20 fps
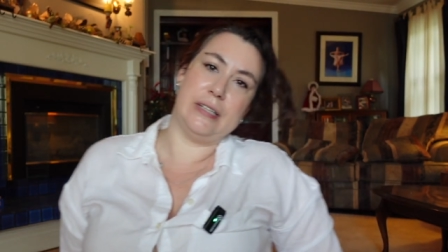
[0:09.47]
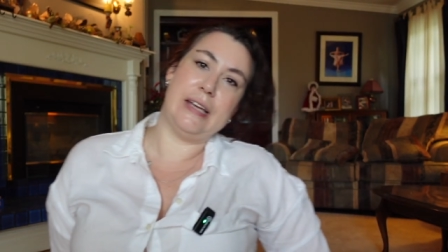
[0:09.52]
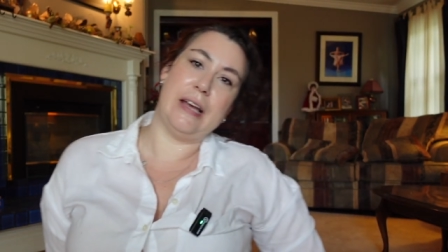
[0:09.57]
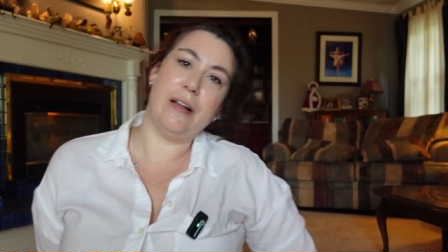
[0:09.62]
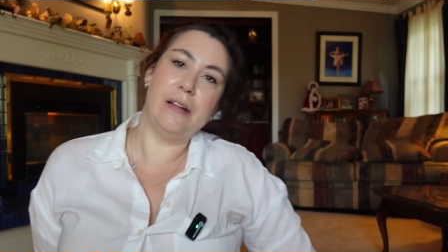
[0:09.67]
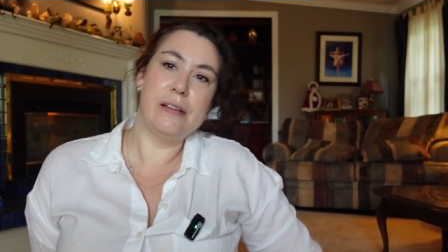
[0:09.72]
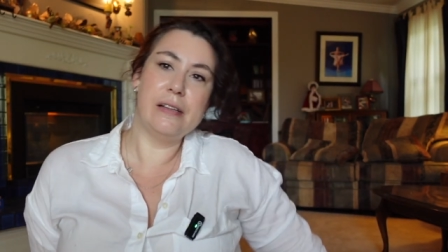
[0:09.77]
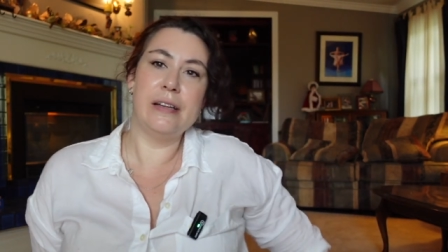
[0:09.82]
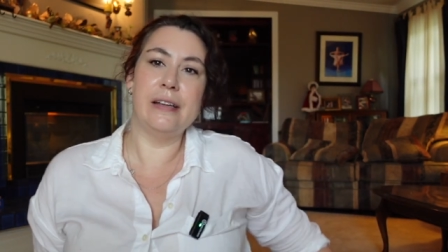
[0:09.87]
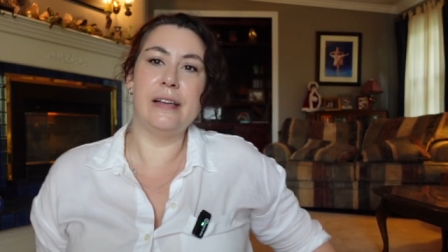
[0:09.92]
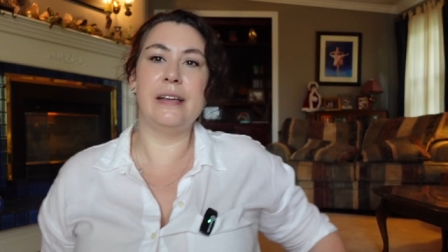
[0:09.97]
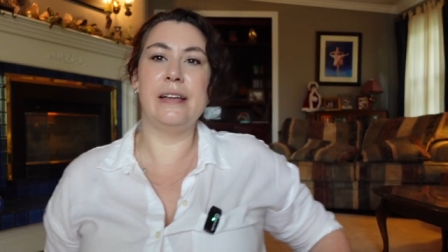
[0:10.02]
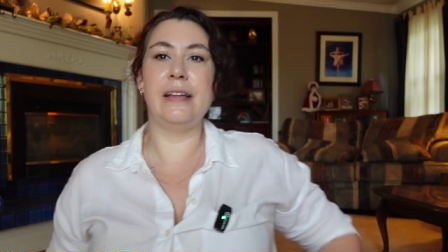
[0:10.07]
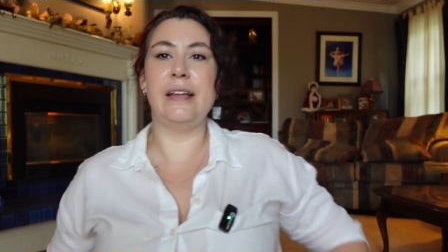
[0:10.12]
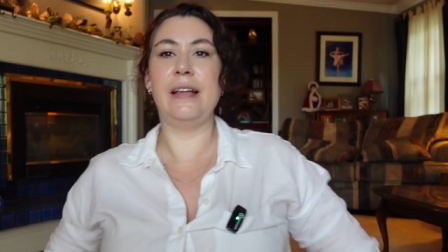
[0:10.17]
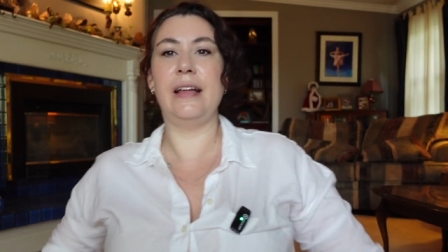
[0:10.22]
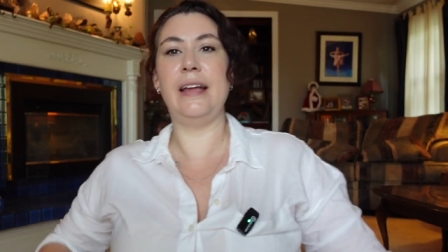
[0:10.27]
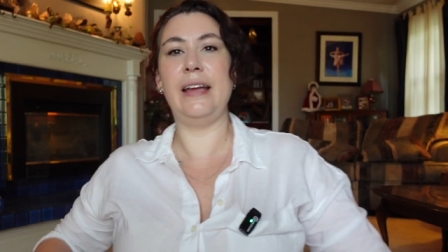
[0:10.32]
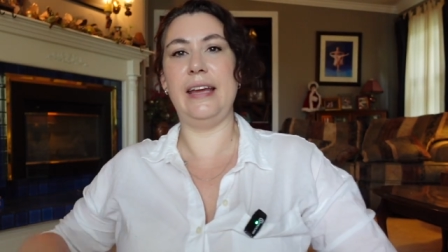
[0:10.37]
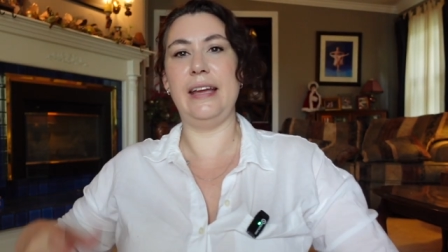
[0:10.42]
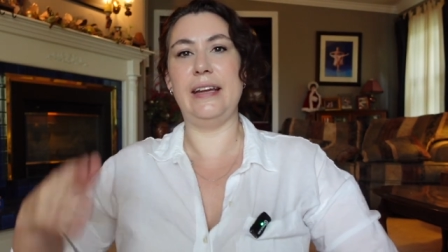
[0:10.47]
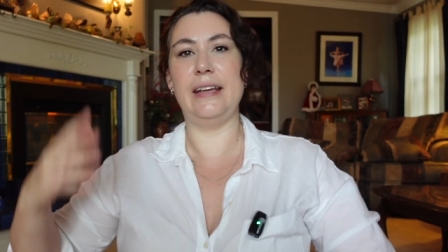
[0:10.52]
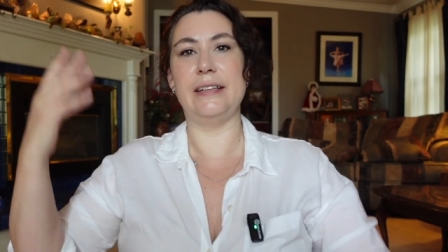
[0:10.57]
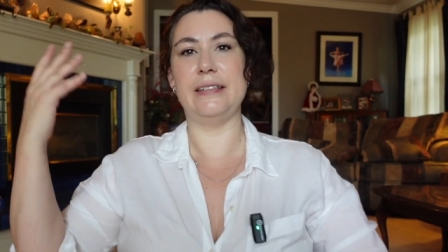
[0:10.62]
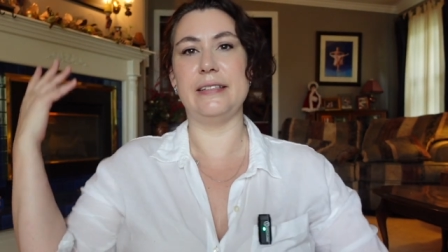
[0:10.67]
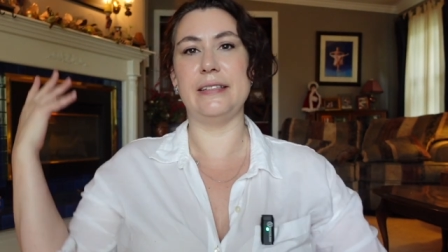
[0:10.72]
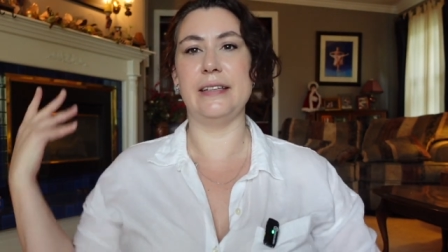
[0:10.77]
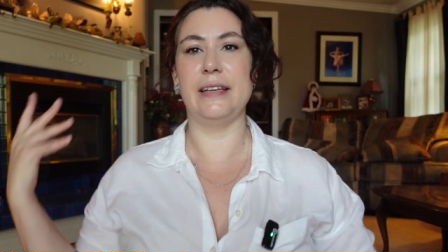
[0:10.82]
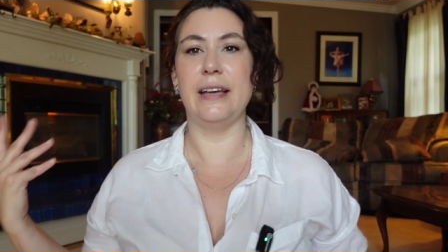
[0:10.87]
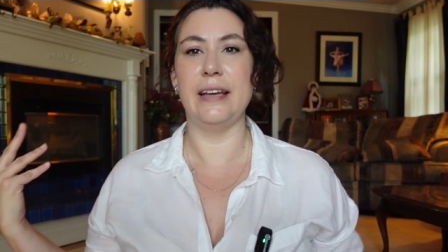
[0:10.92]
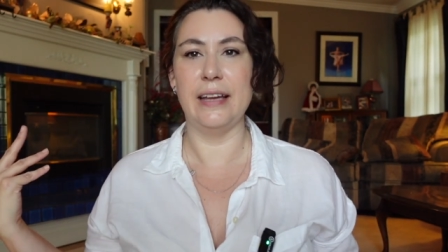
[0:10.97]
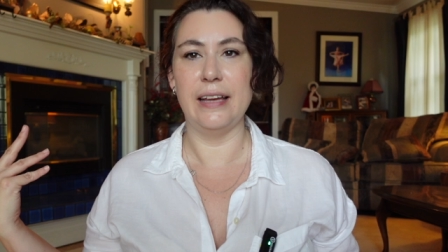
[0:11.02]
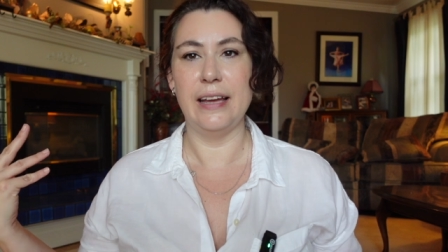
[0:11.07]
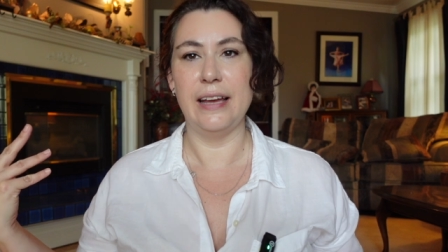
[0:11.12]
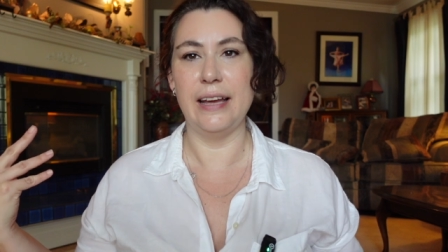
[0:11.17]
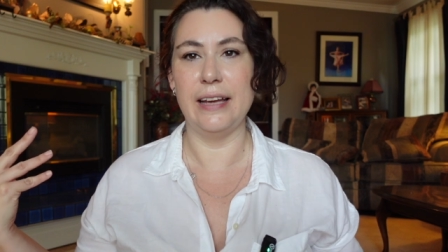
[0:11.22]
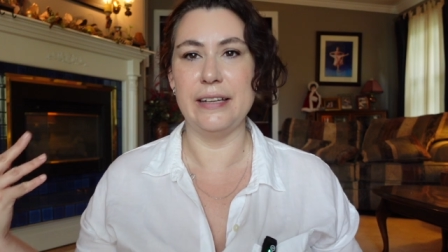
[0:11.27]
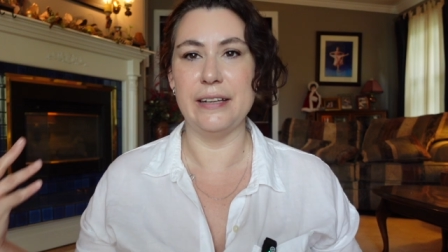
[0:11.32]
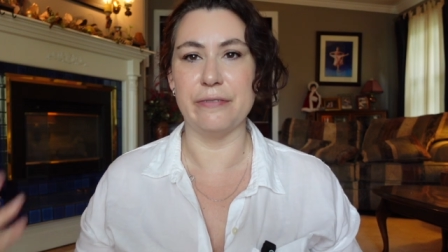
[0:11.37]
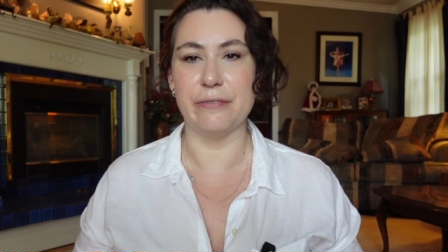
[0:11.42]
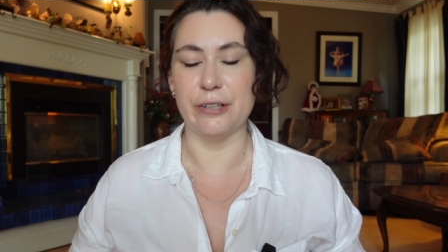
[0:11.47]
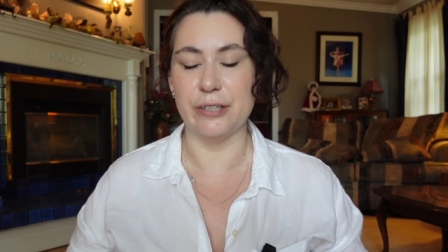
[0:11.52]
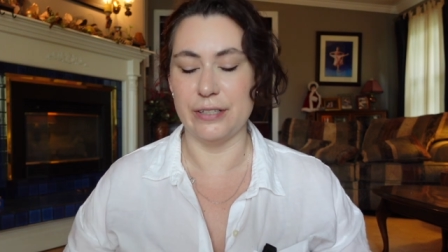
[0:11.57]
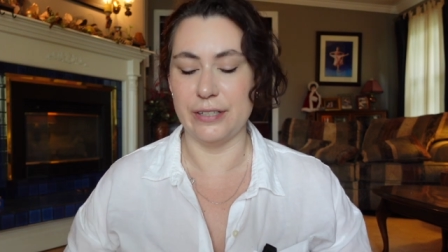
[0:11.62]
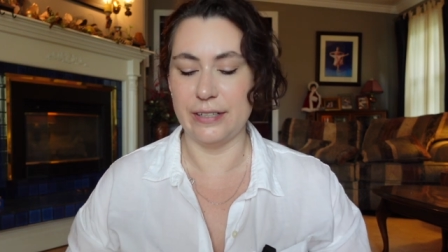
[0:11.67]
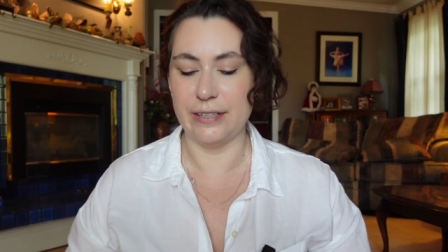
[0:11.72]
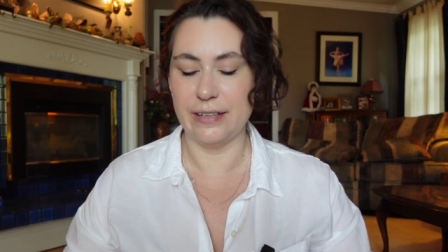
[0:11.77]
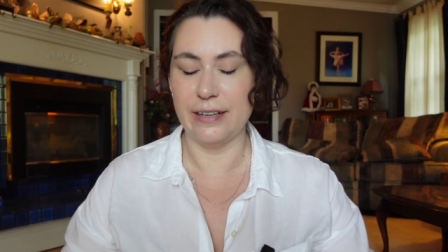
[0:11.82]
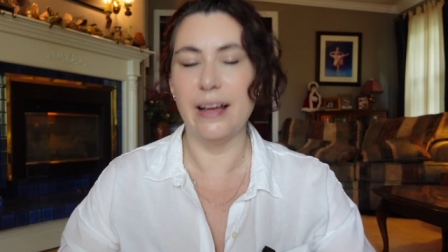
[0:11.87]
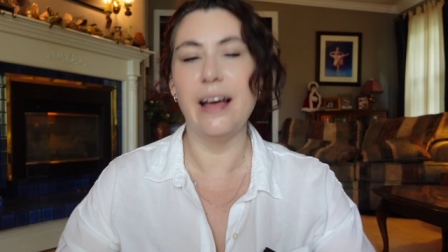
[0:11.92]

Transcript: tell, it is a different